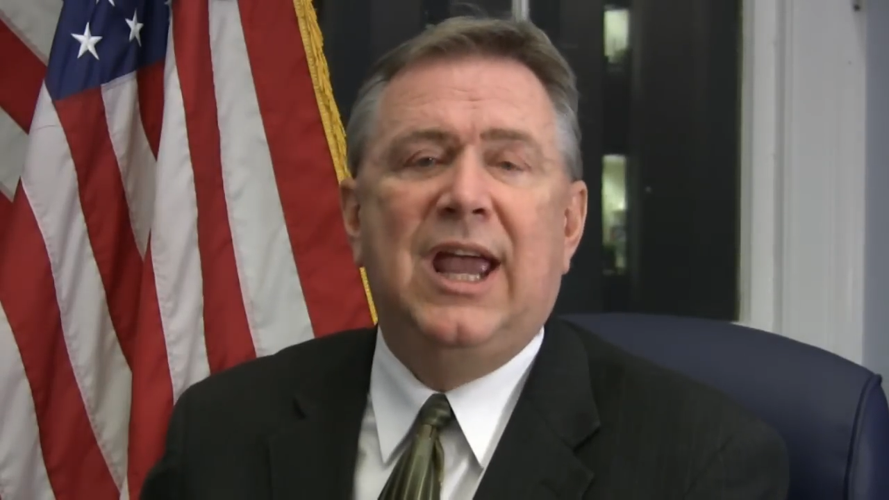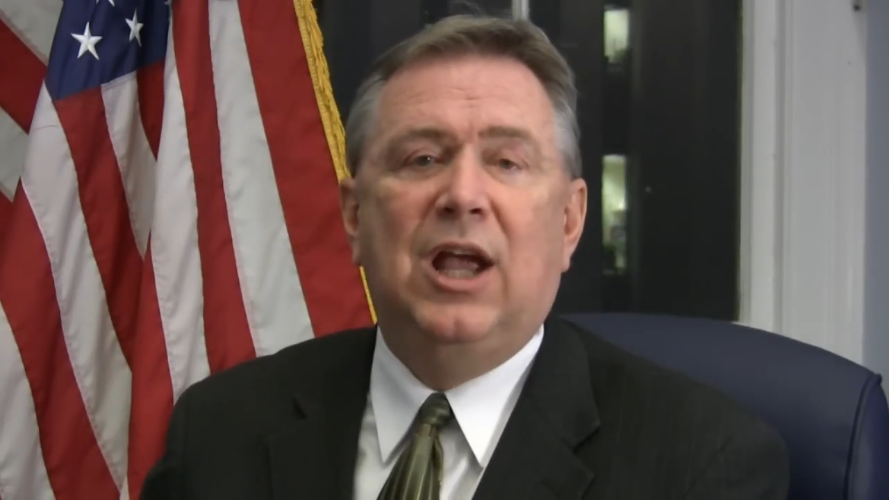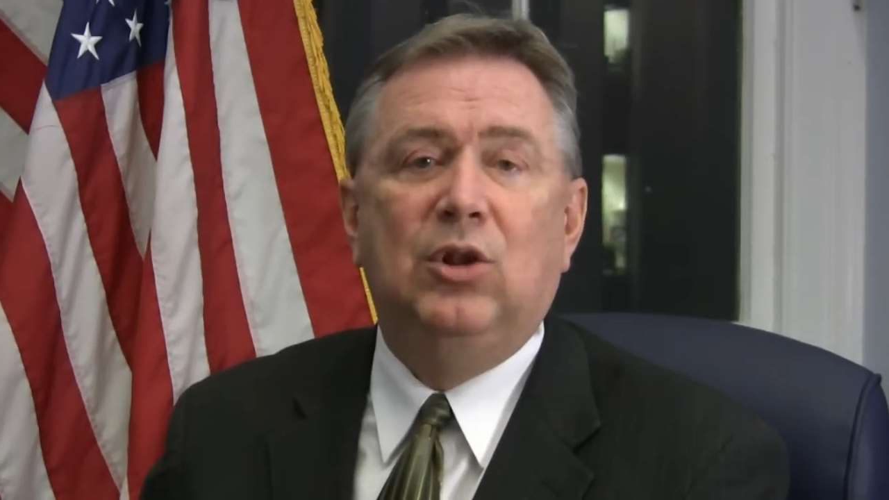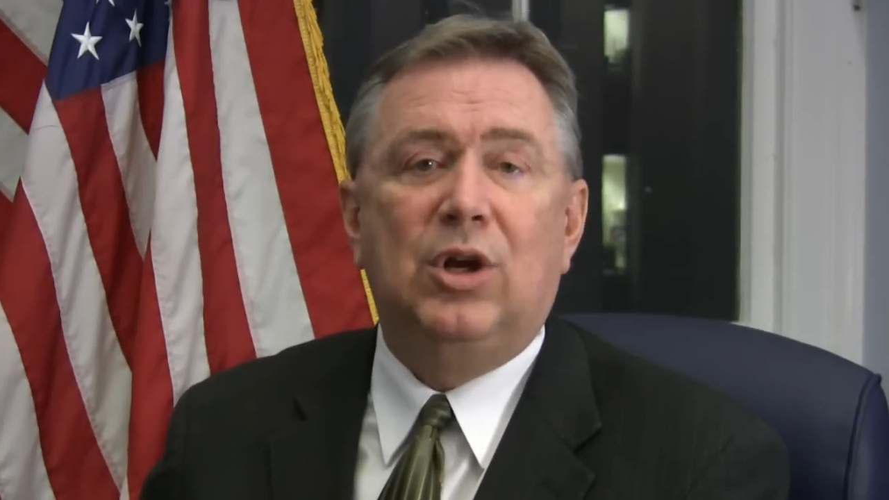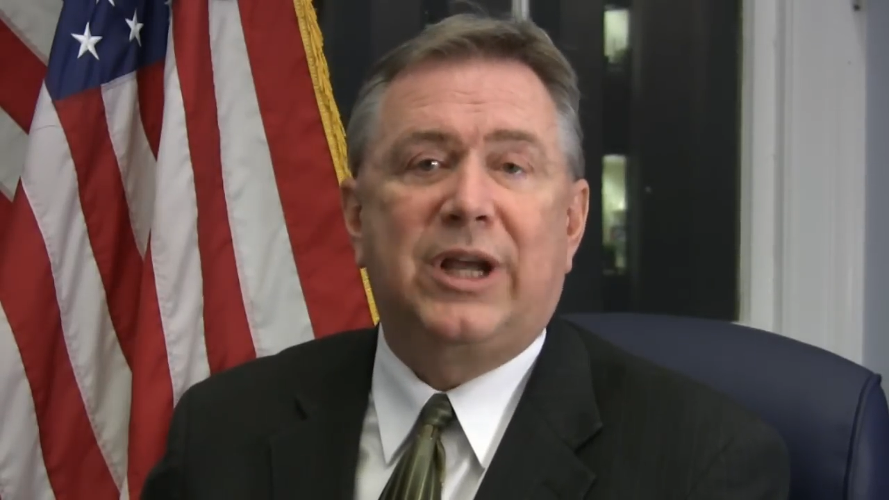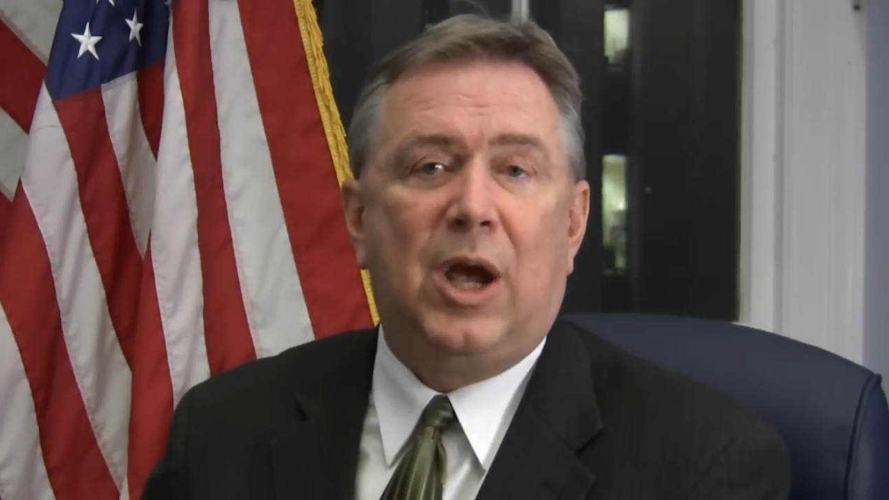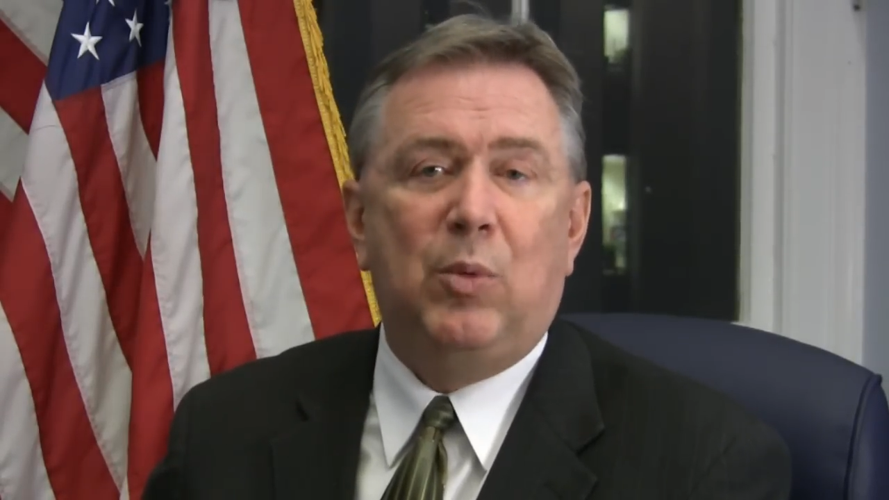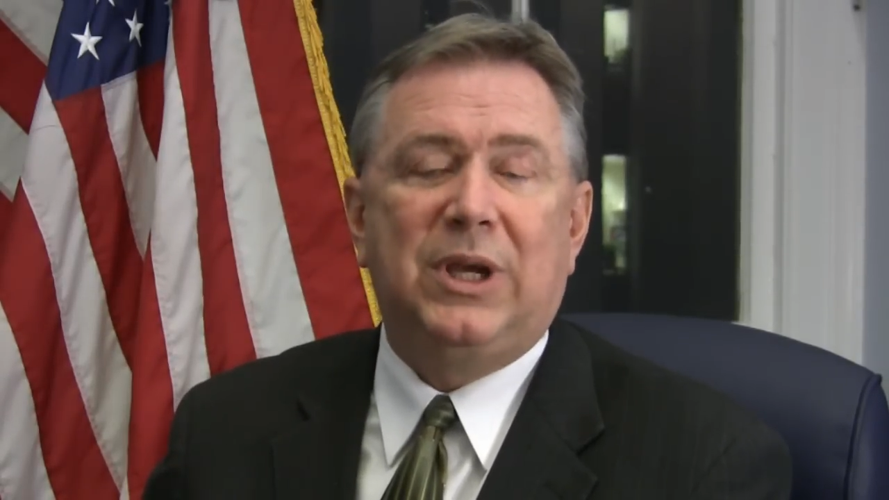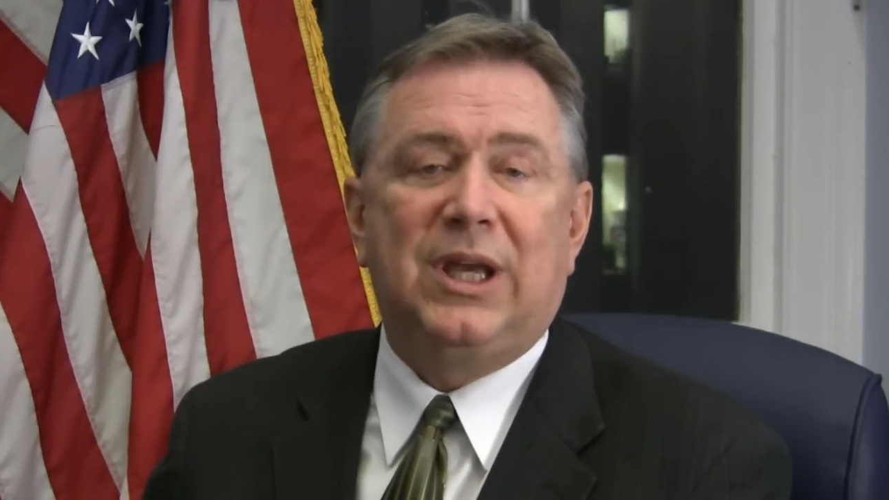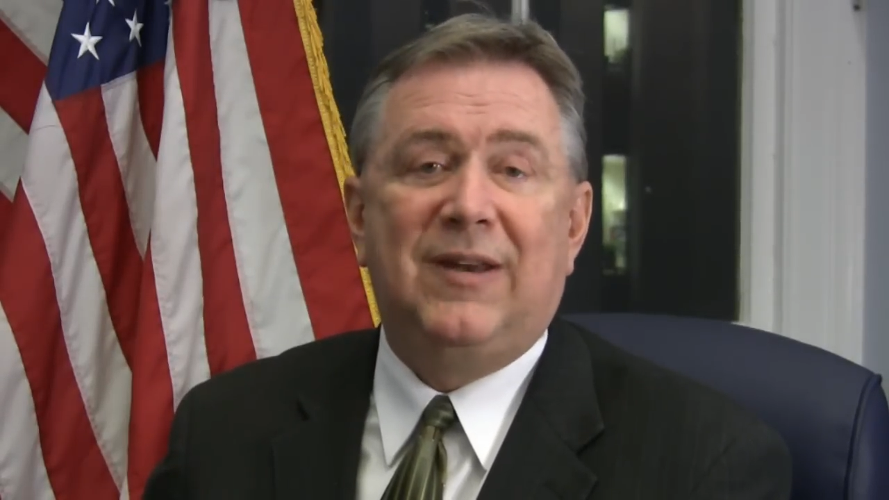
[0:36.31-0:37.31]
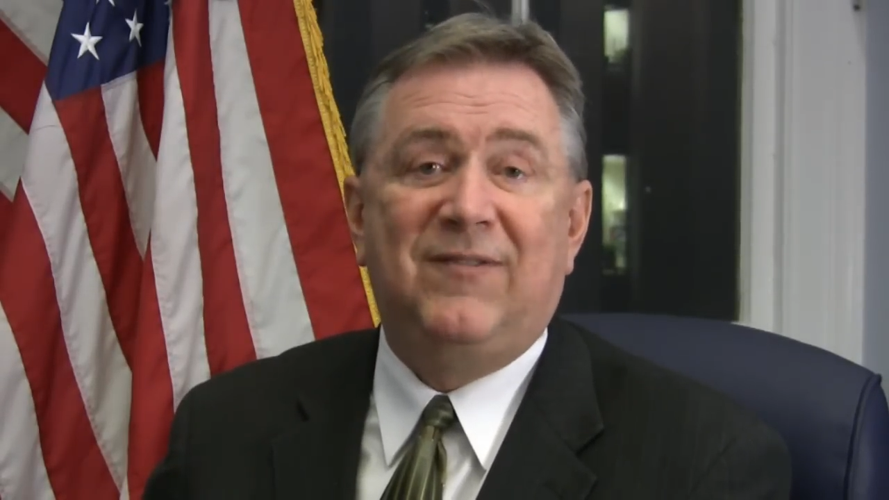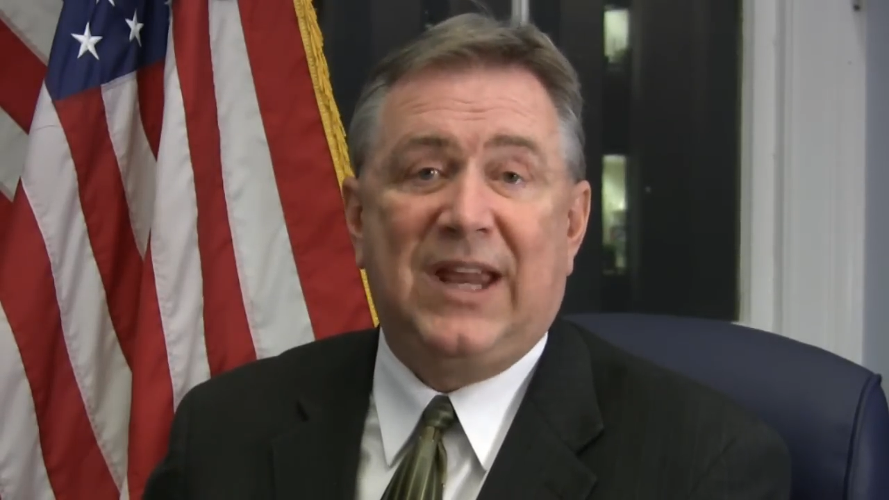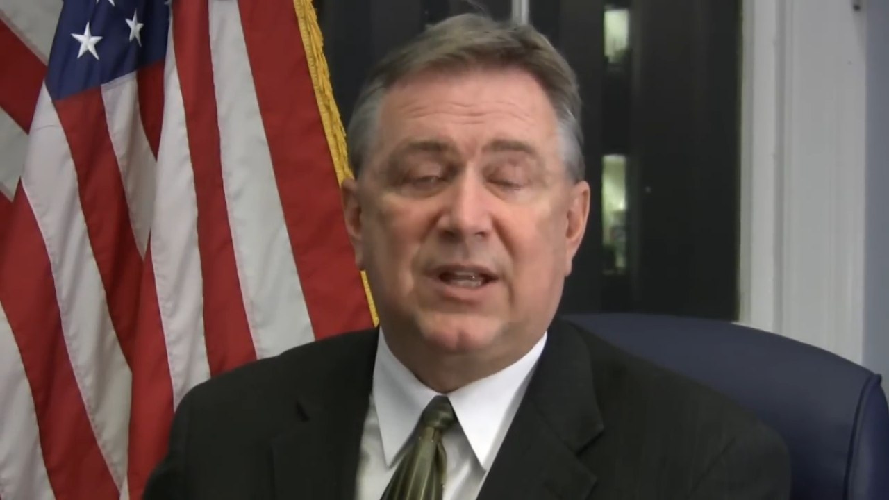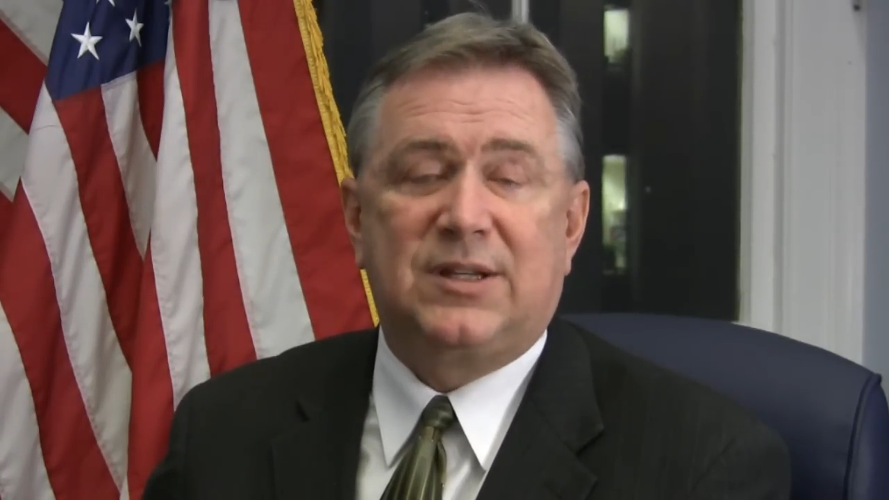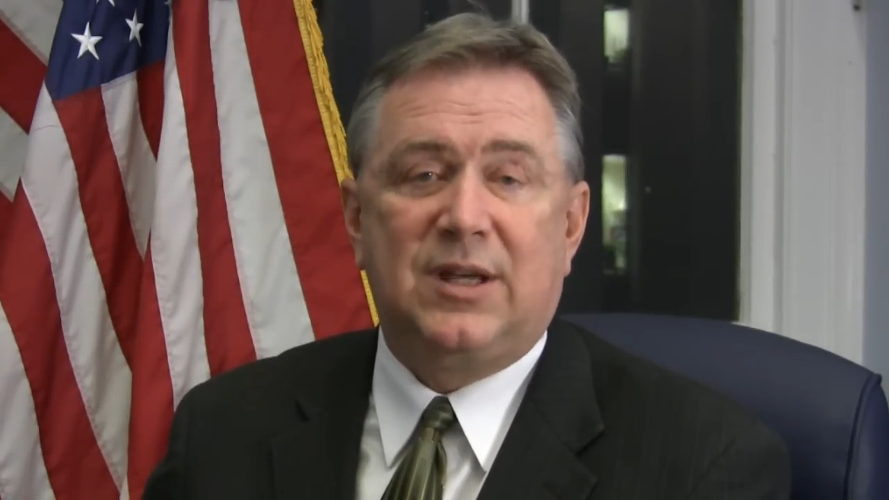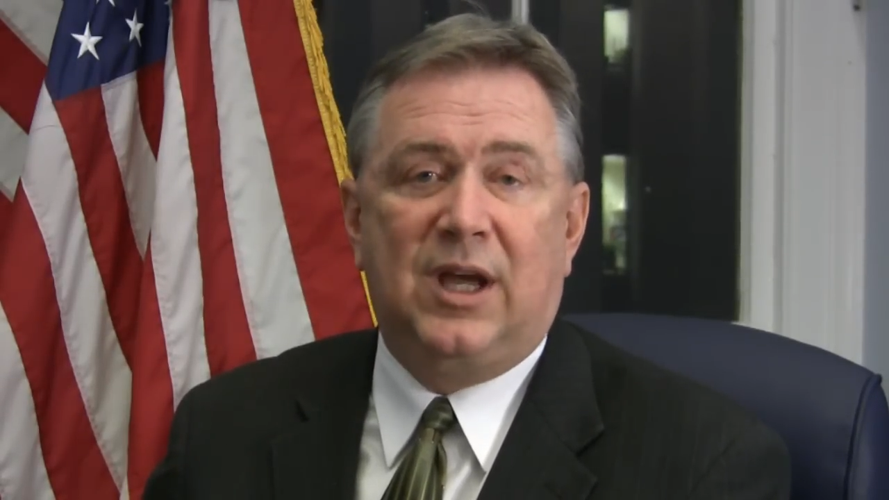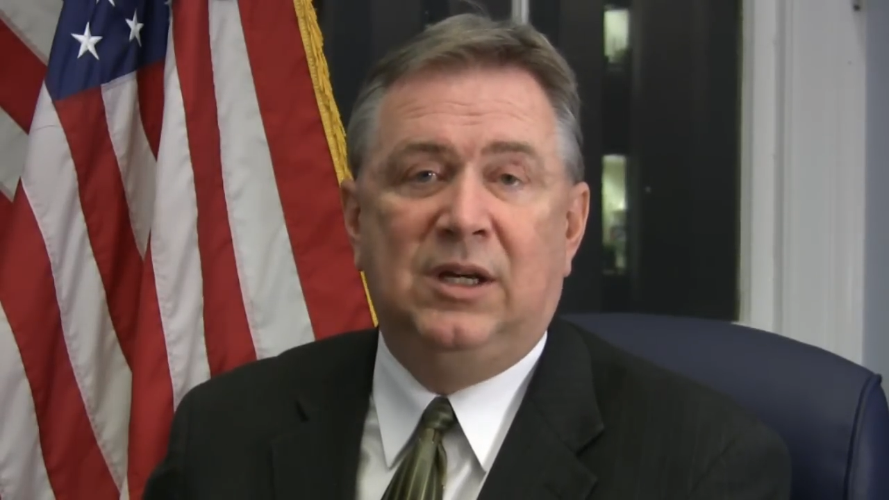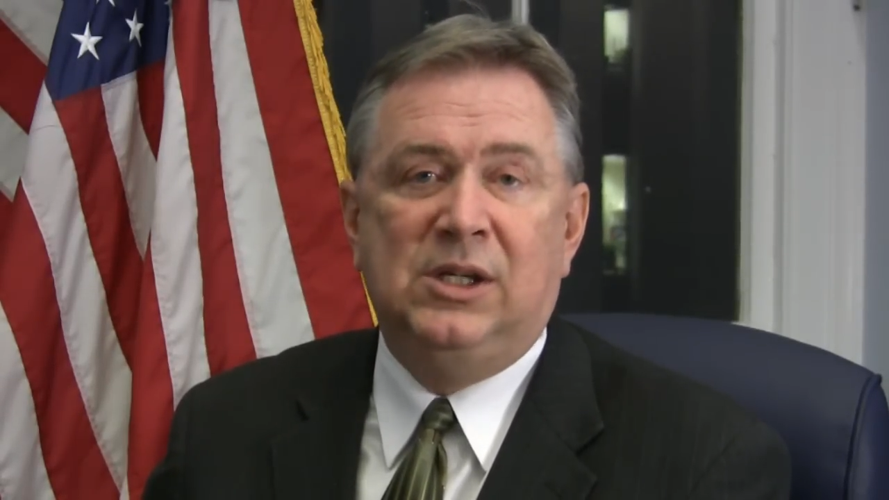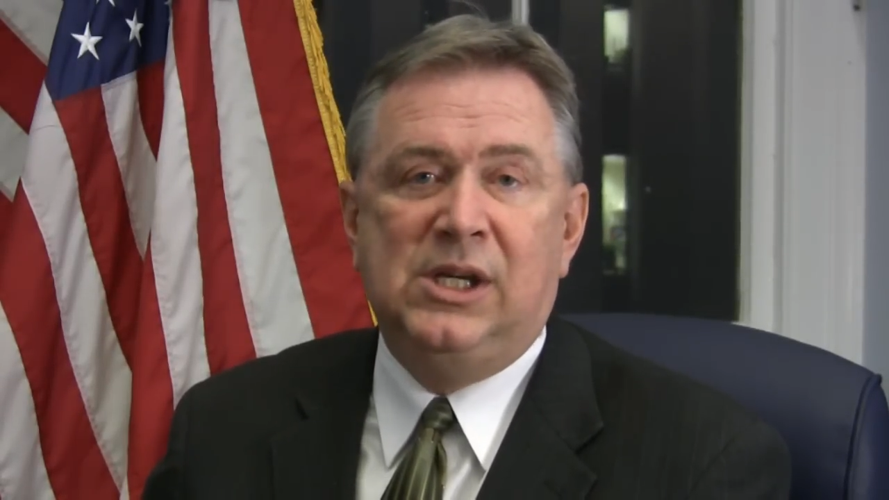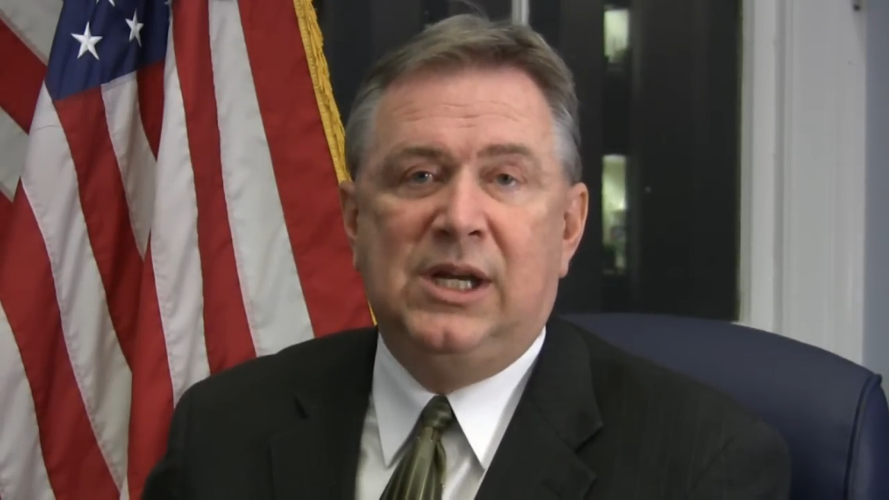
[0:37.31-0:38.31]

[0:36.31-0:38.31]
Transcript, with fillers: and look how we can advance that.